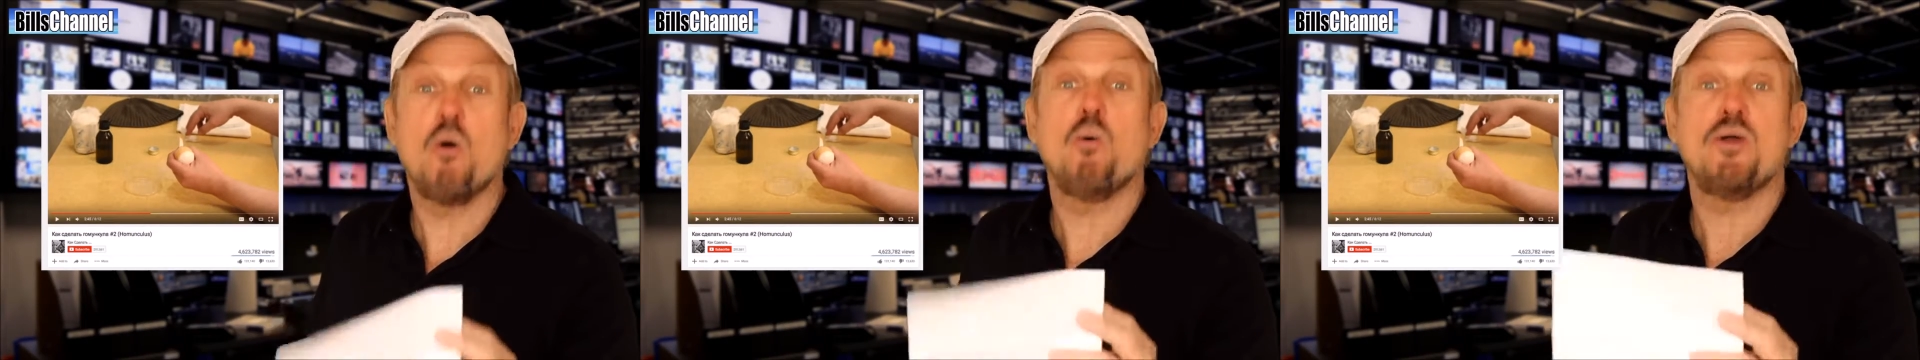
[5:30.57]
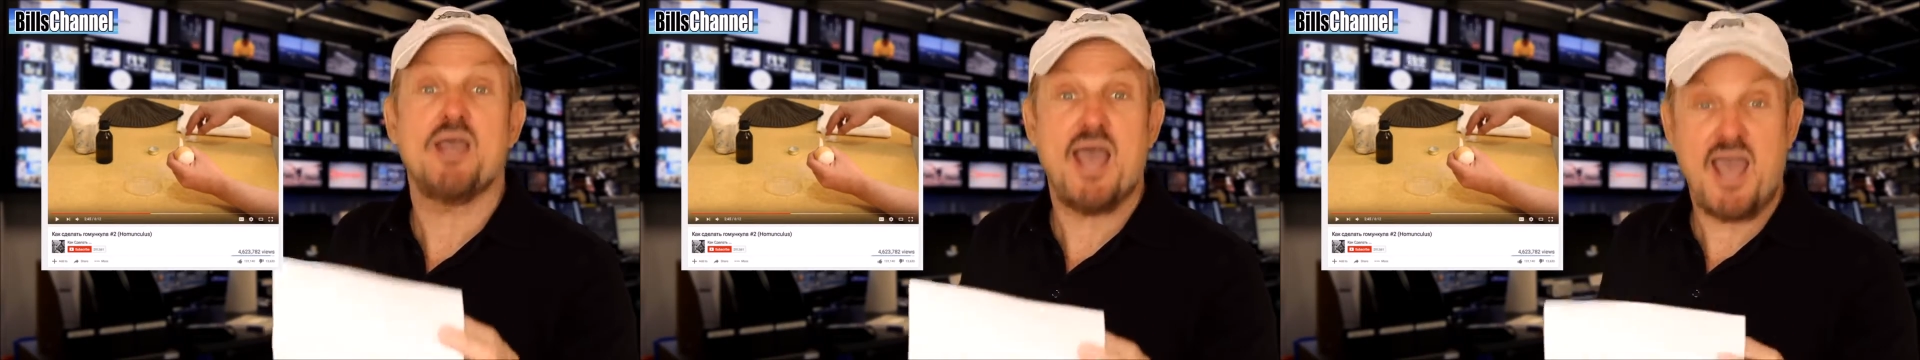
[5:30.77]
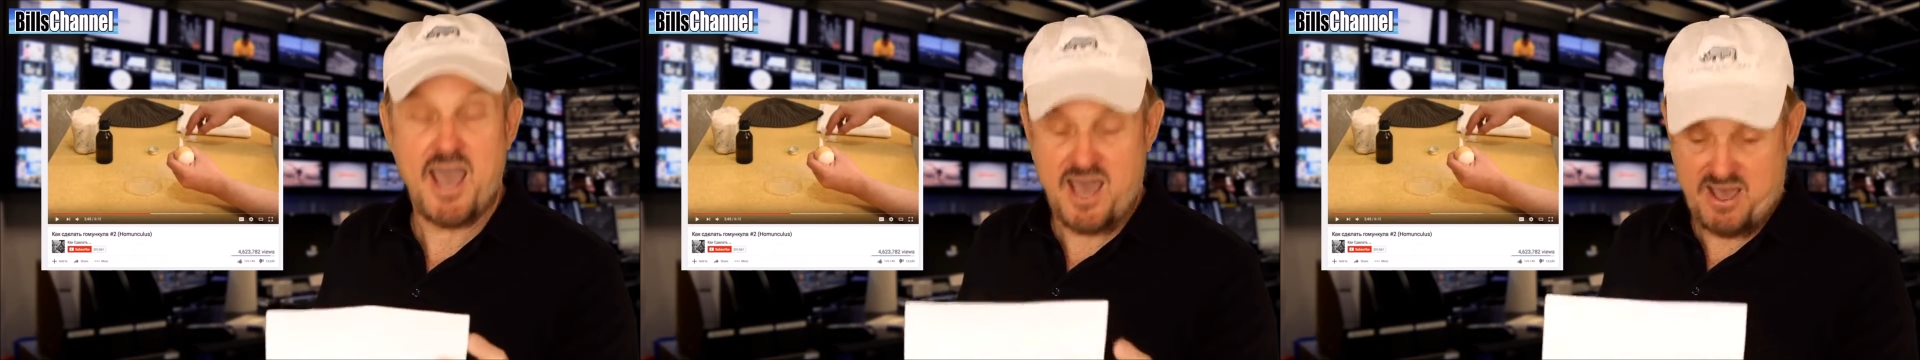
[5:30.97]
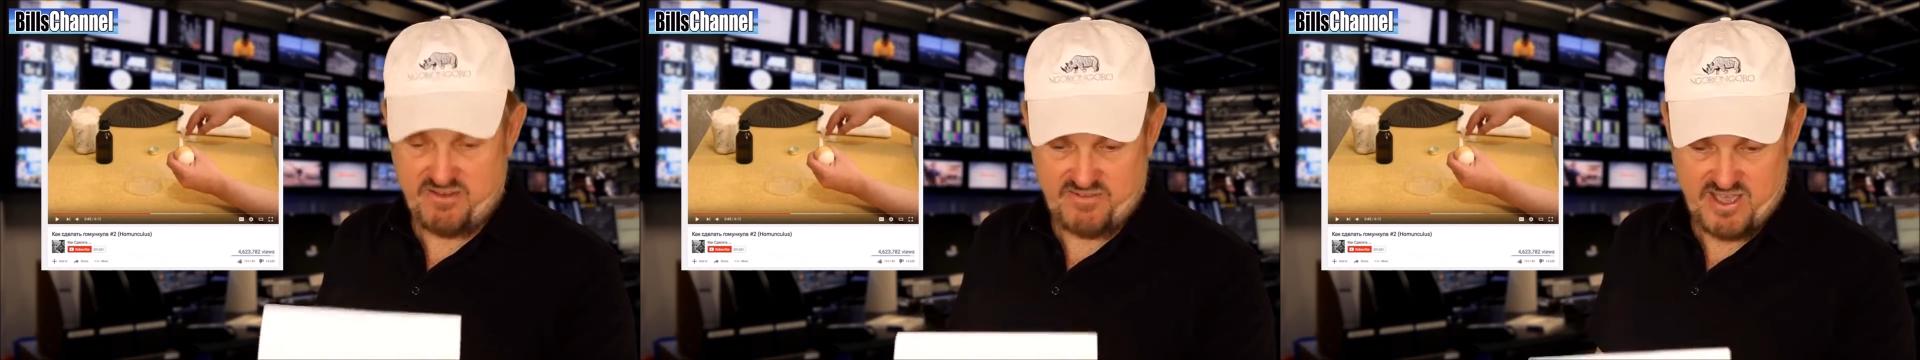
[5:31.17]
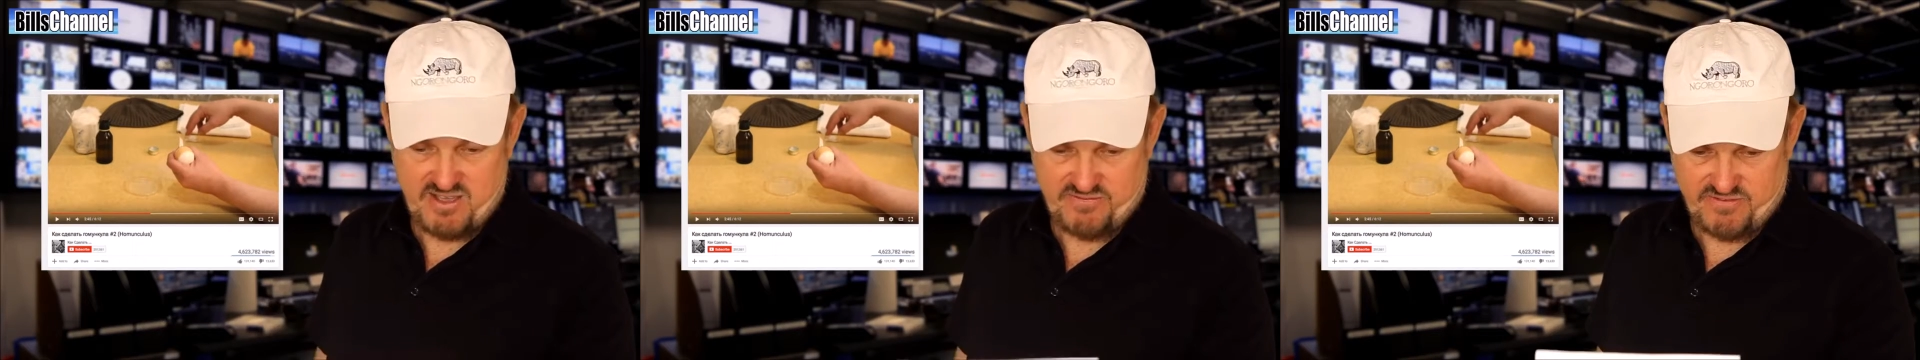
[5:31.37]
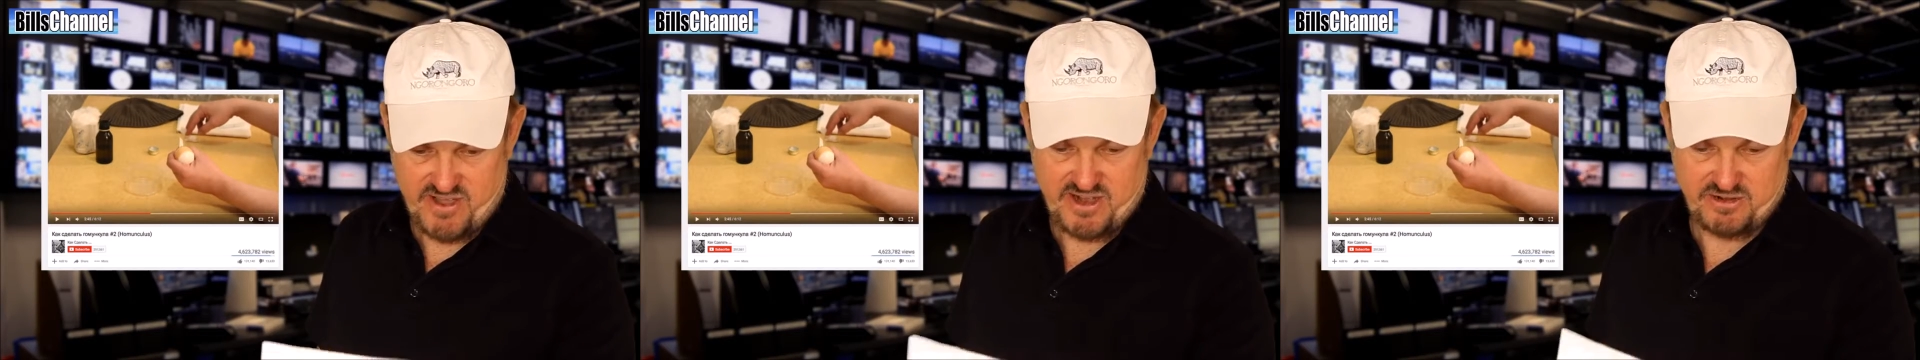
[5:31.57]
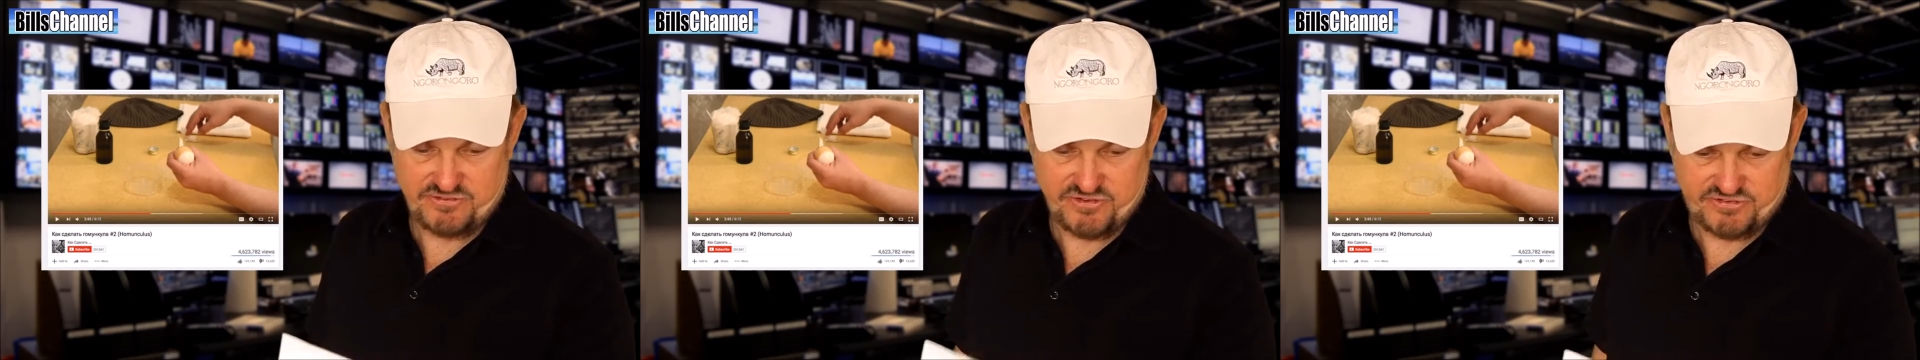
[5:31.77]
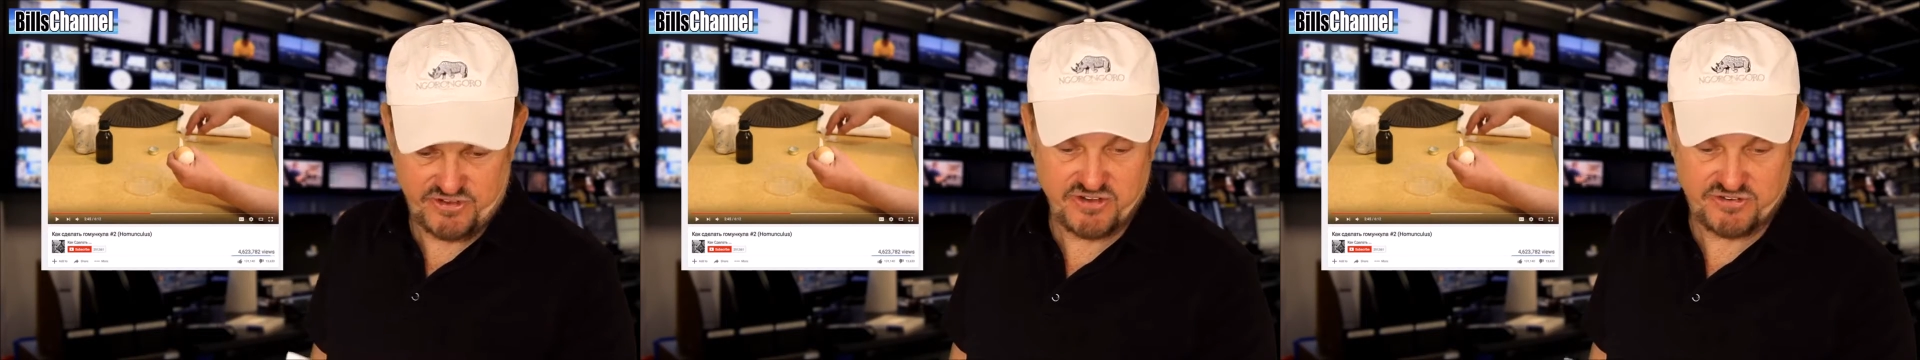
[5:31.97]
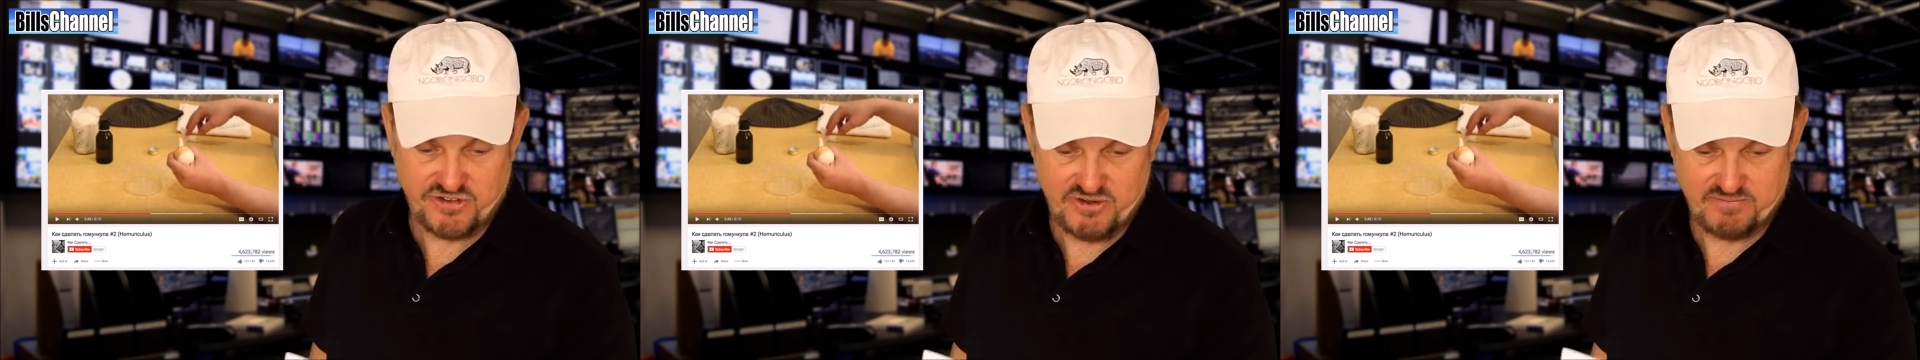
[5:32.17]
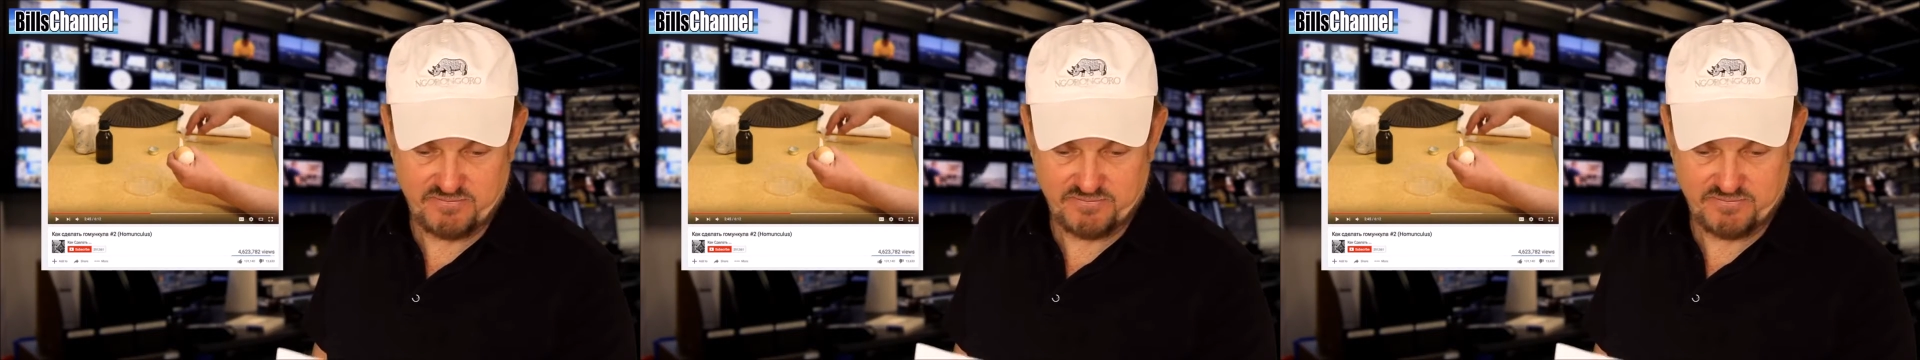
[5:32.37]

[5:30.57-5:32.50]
we have a final decision.